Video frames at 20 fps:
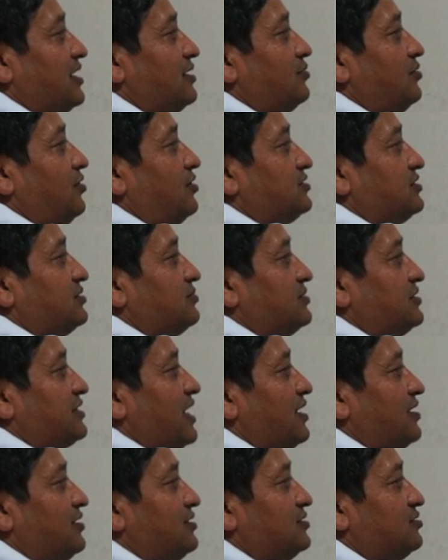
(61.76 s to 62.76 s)
and lots of
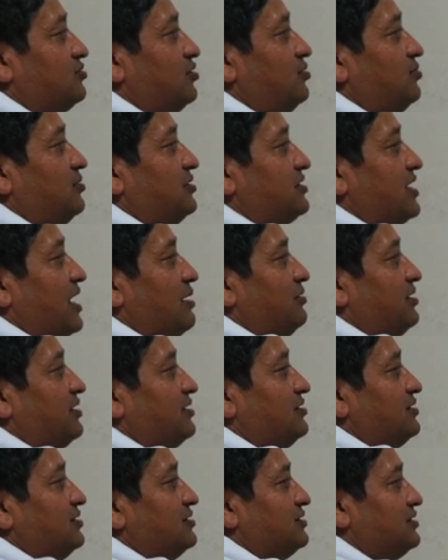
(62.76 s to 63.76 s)
cycles will be traveling
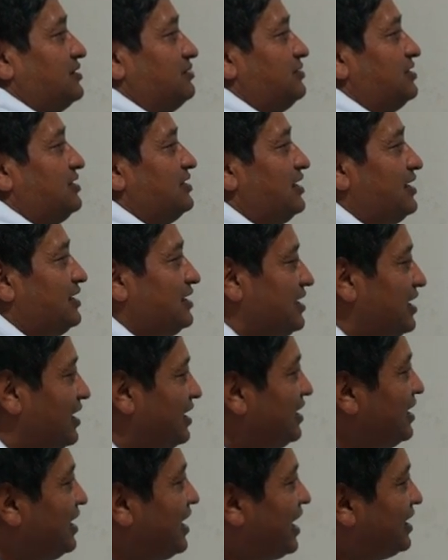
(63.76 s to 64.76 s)
in this CBD
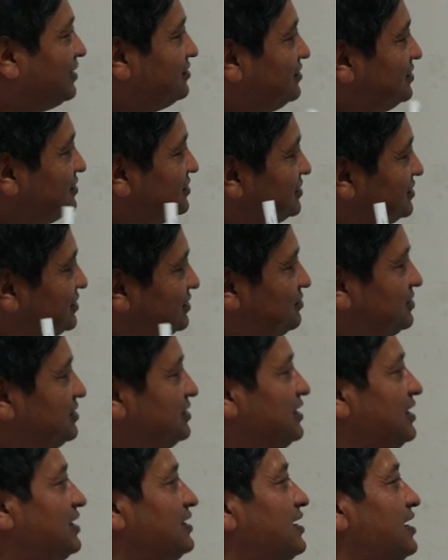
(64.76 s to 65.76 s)
area. And this
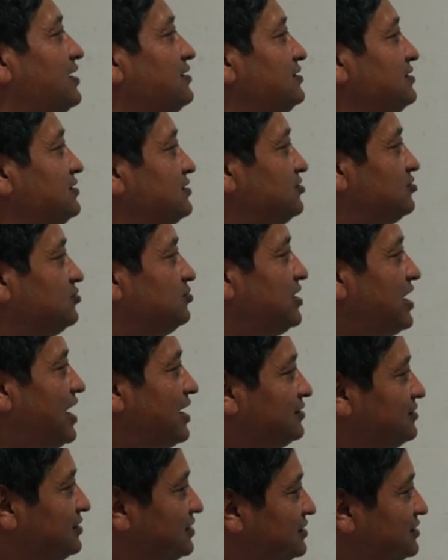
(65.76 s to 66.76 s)
CBD area needs to be
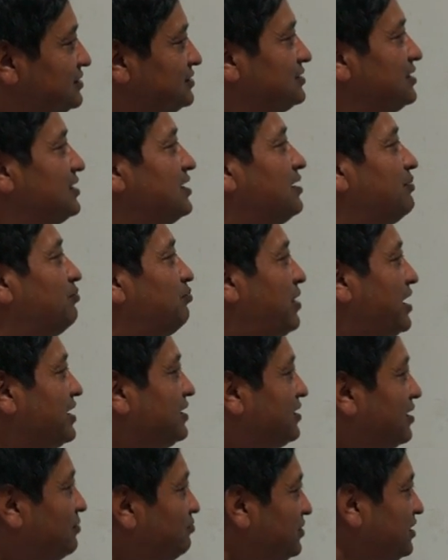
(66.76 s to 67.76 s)
addressed
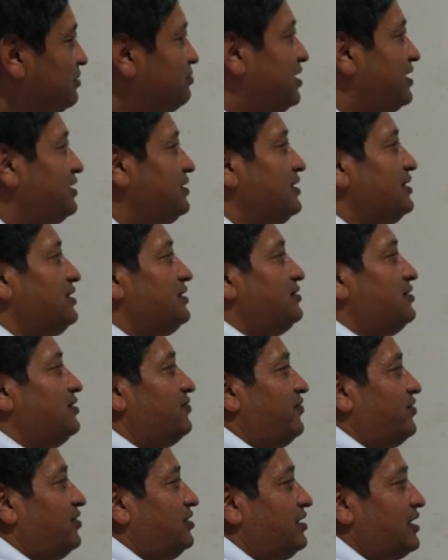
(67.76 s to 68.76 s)
by complementing
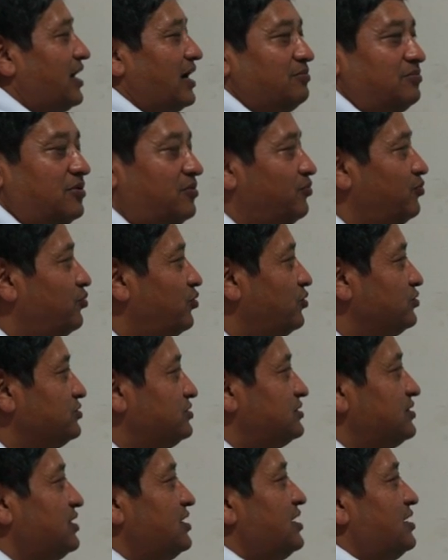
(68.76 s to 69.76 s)
different type of
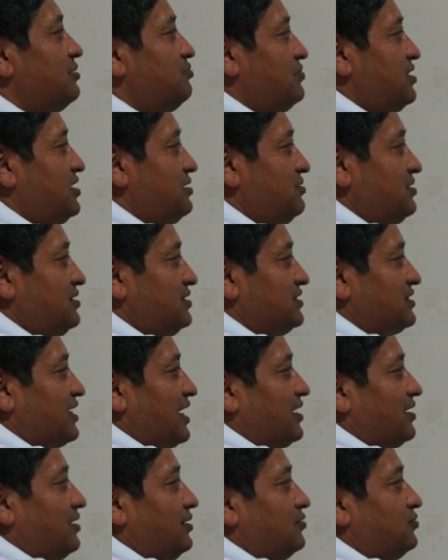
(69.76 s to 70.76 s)
modes. Maybe
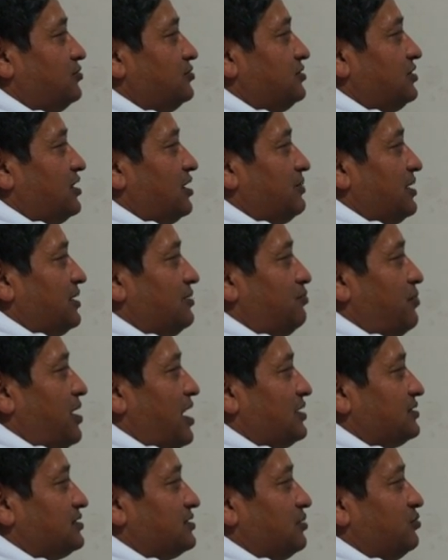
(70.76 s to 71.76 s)
cycle could come and
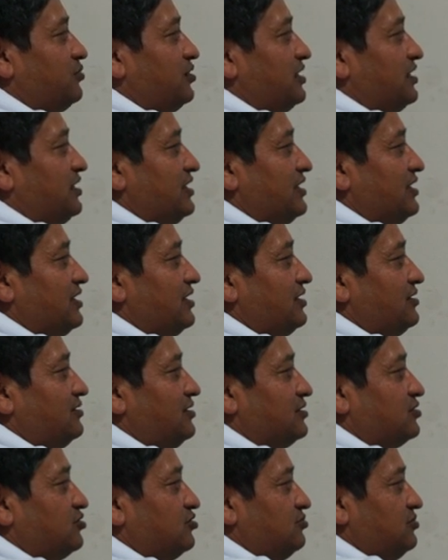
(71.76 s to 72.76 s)
park somewhere here.
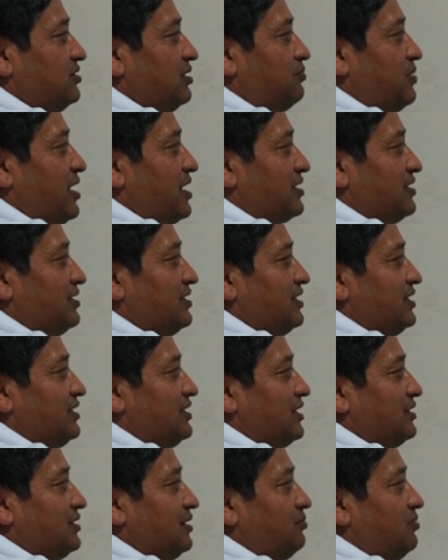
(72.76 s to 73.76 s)
This would be a parking
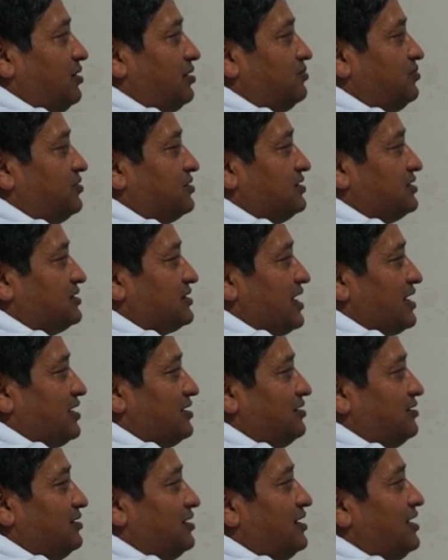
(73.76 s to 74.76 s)
area developed for the
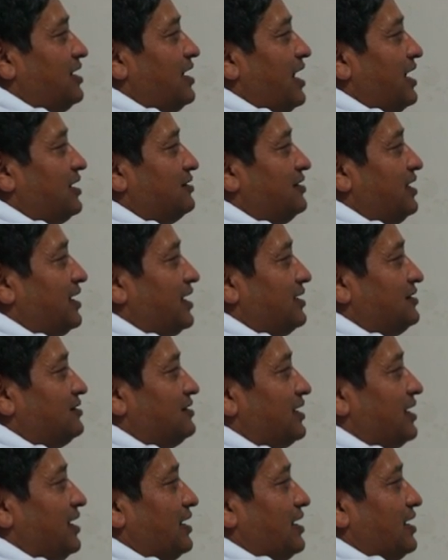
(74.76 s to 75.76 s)
cycle and they can
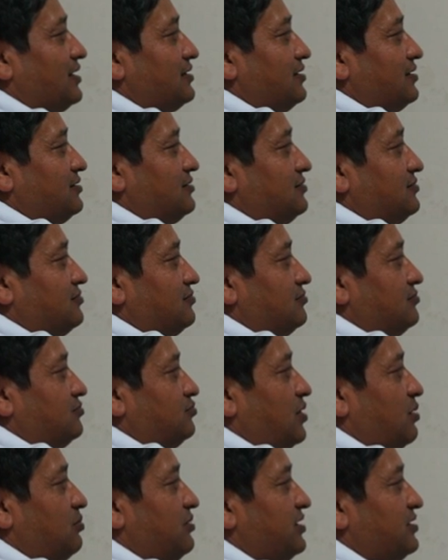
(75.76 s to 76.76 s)
take another
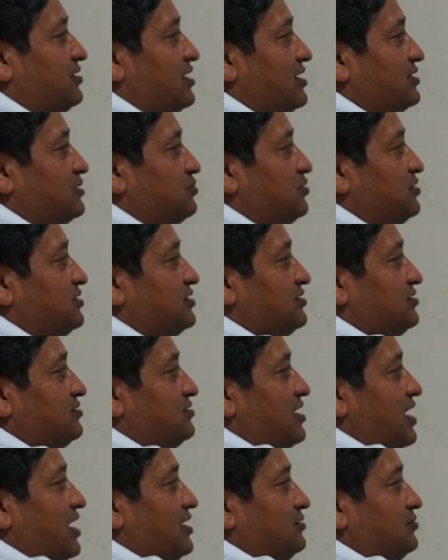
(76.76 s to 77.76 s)
public
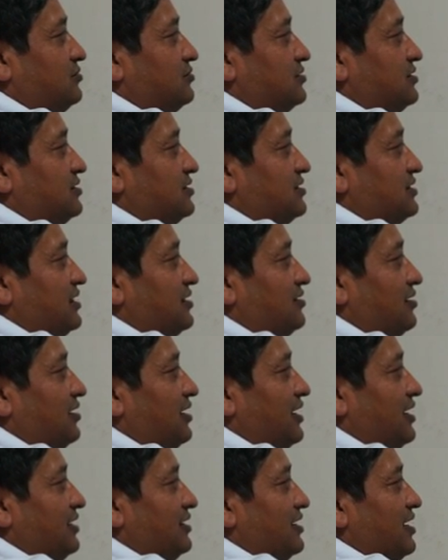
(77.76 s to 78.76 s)
transportation ride to this
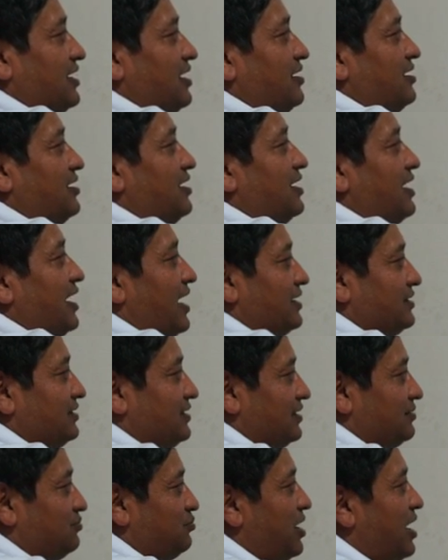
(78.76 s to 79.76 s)
central area and
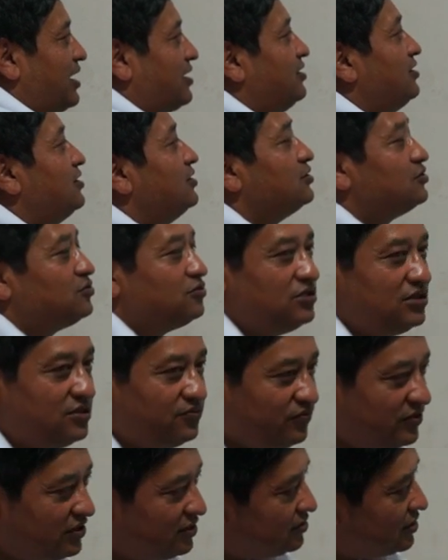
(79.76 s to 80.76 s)
get back. So
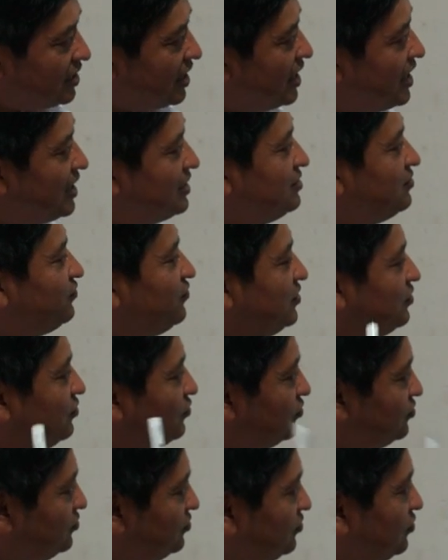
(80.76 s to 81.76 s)
if we try, if we
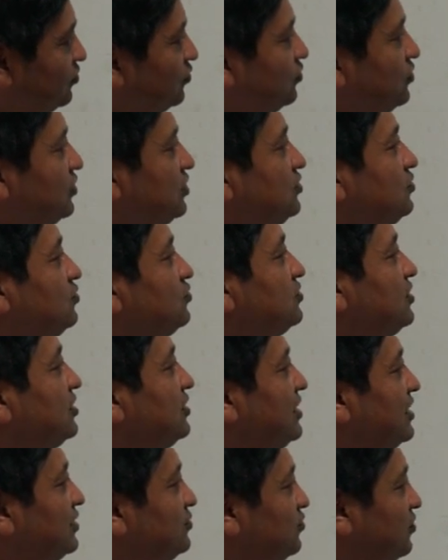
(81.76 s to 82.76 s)
could look into the
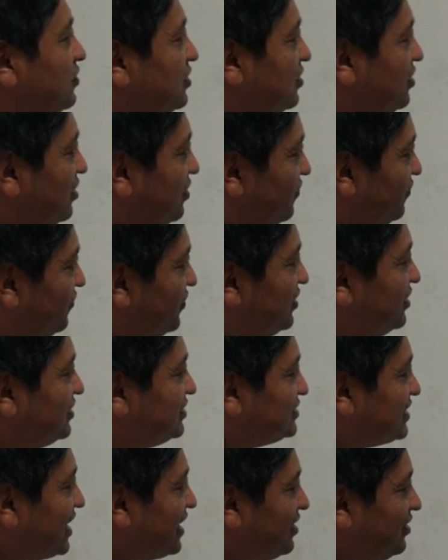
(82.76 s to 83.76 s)
network of
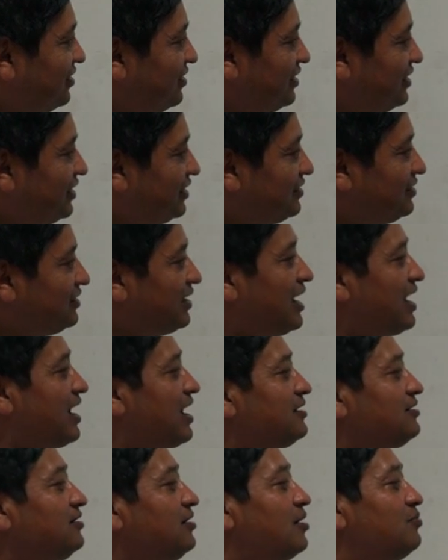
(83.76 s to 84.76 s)
cycle lane
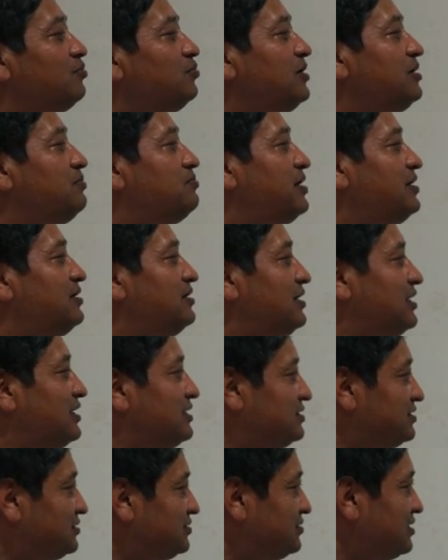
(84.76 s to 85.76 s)
and
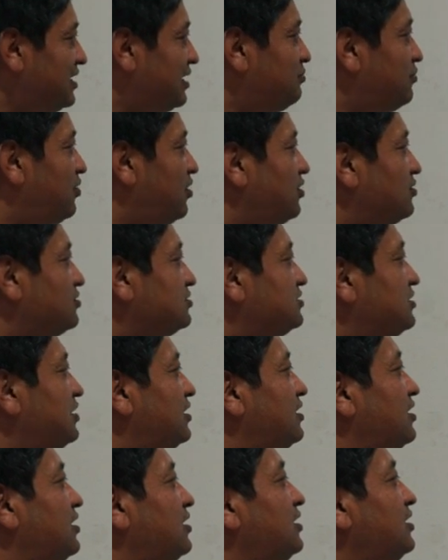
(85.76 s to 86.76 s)
complementation among
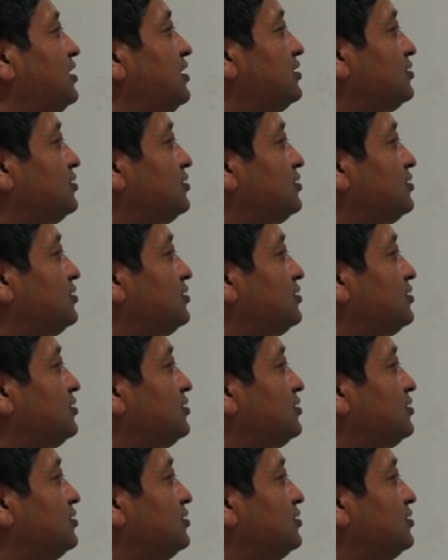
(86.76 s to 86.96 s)
the